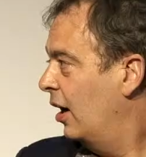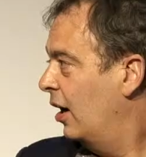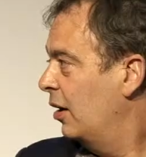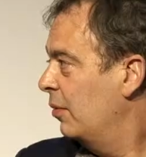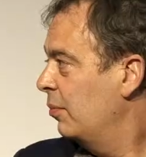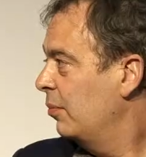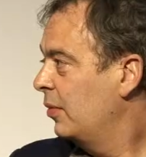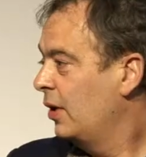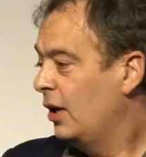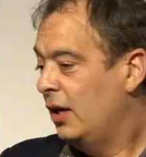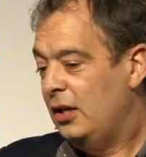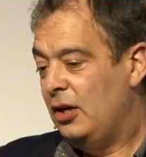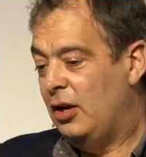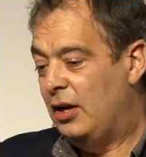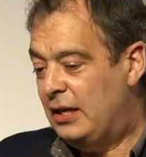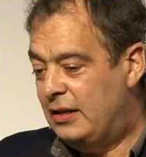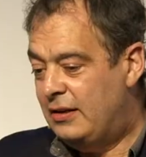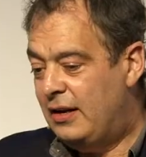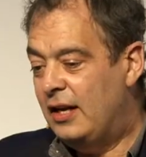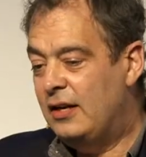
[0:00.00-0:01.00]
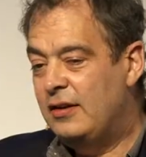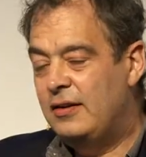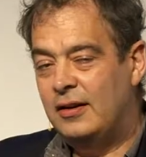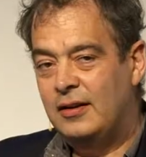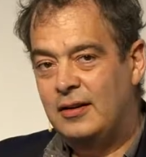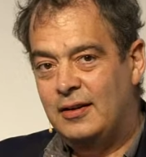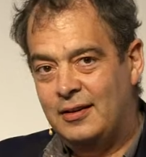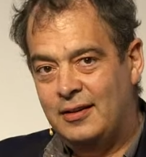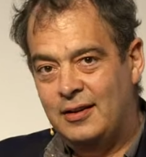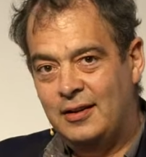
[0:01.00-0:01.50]
Um, you know, it did,
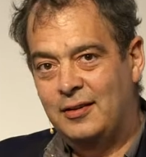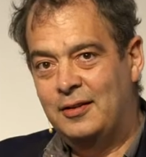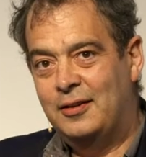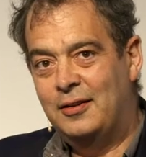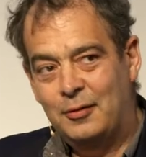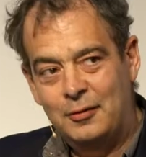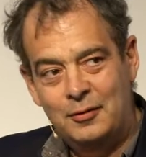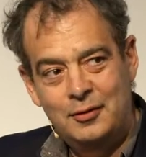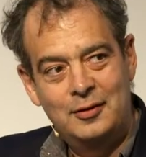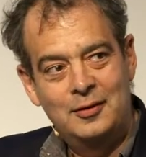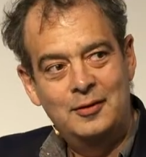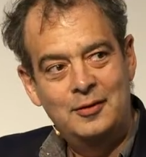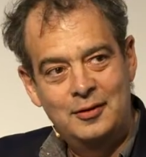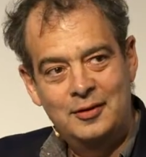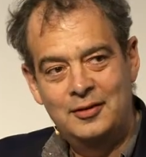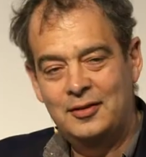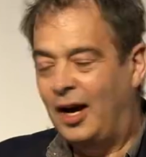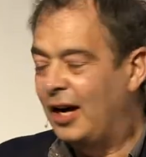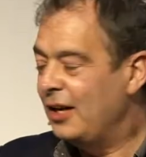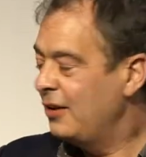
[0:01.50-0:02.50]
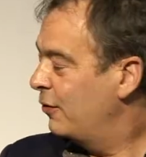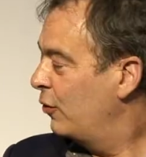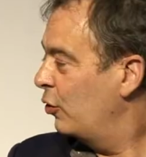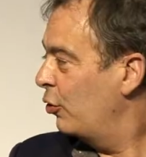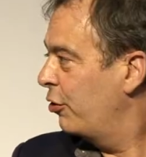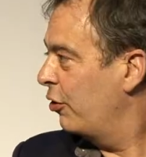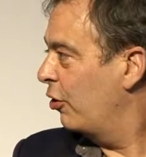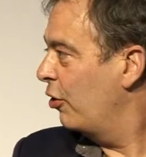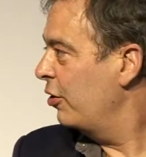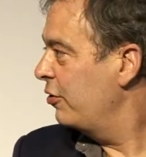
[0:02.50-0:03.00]
the, the site of
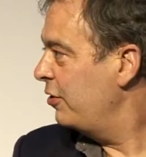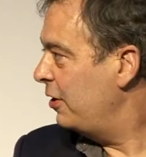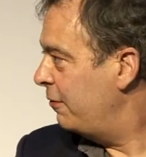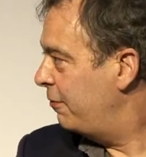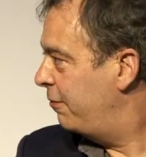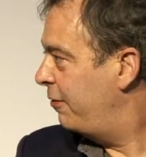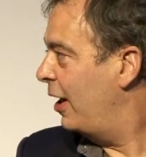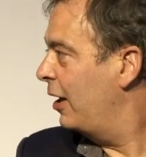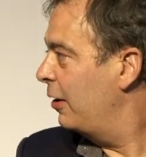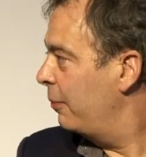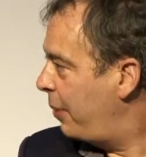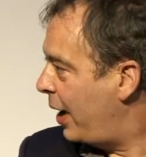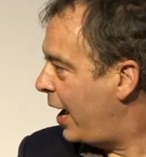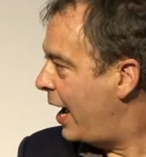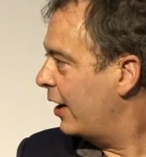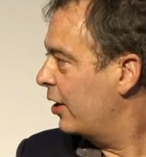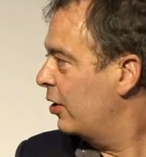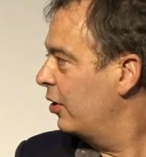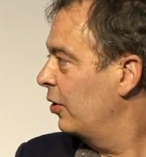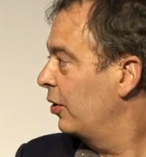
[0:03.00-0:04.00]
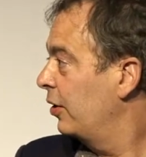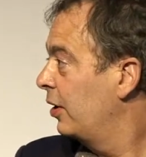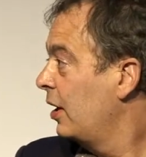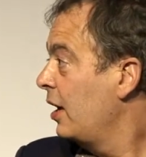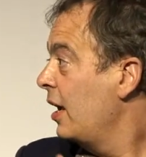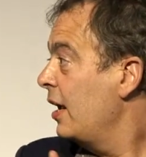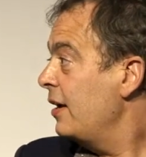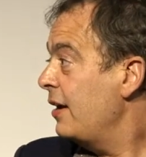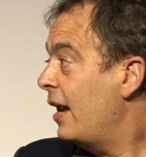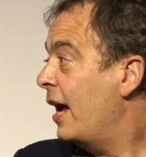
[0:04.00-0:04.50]
authority fell back on
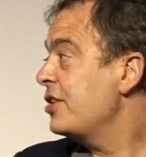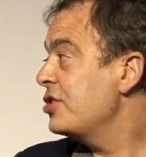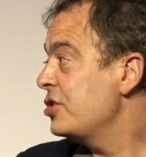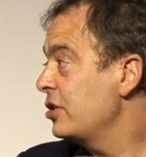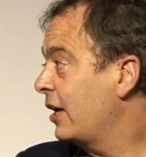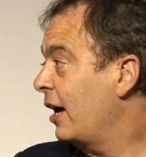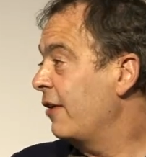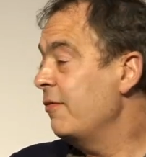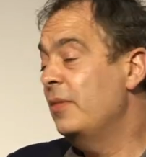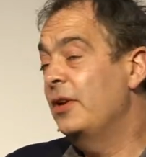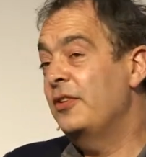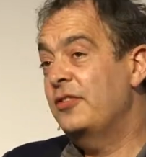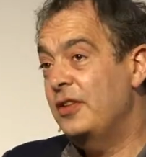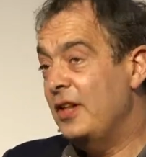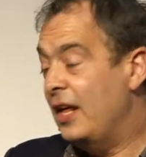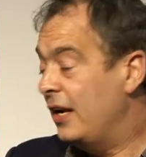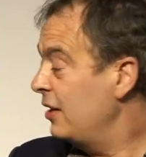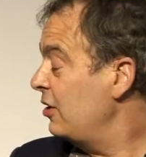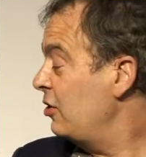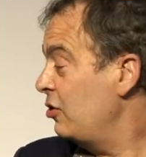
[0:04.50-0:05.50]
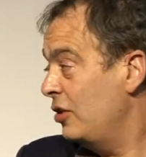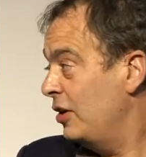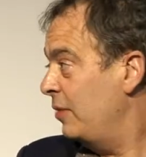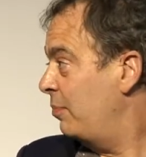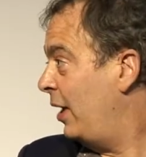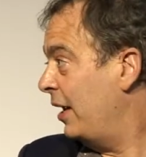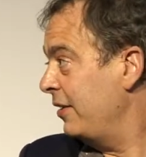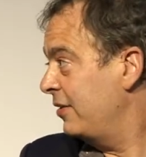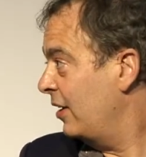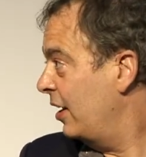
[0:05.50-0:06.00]
national governments and then in a
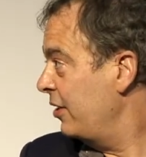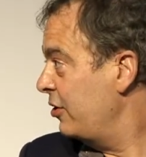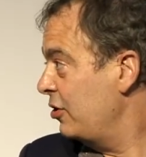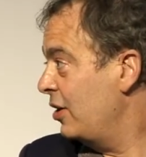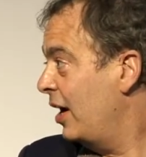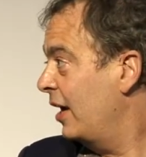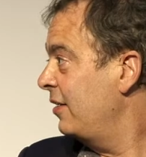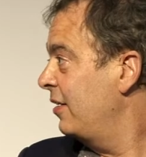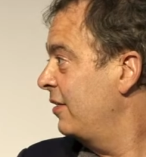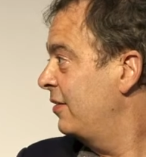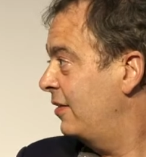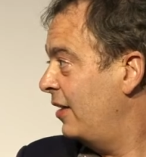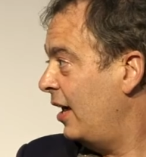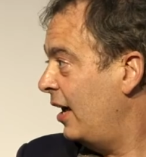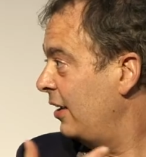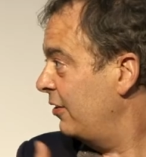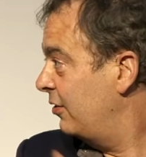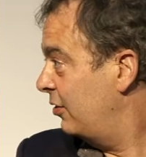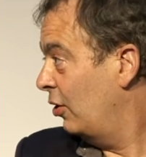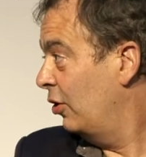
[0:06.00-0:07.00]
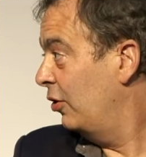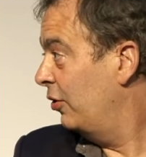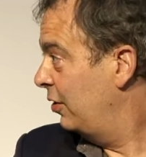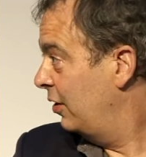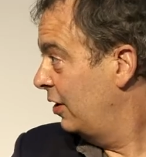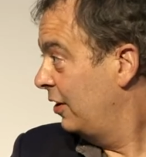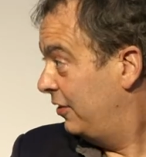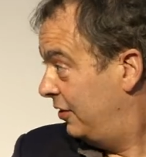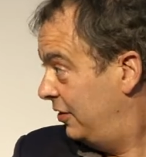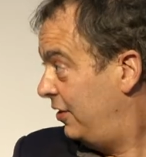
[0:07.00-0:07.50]
place like the United States on
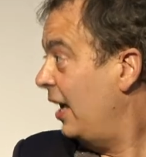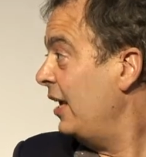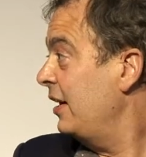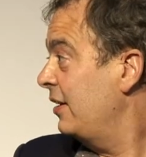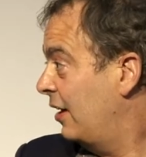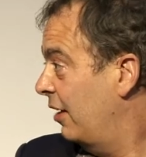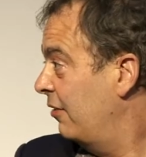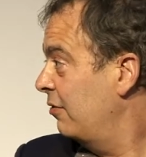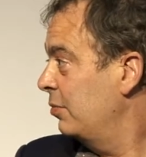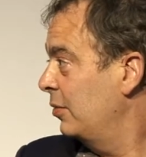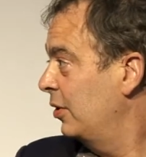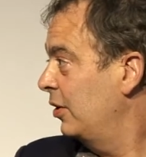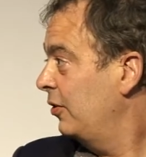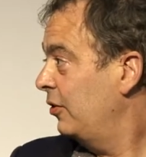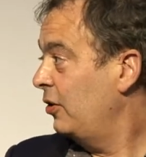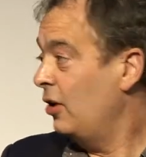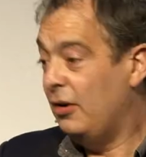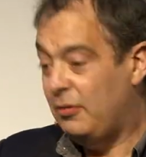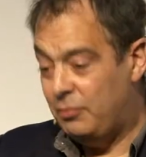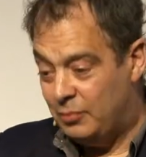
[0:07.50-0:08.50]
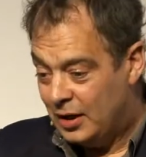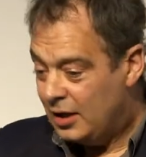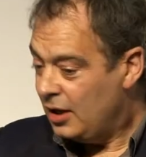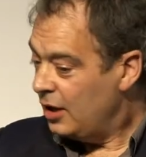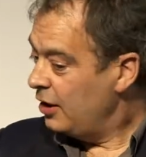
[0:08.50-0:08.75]
state governments. You know,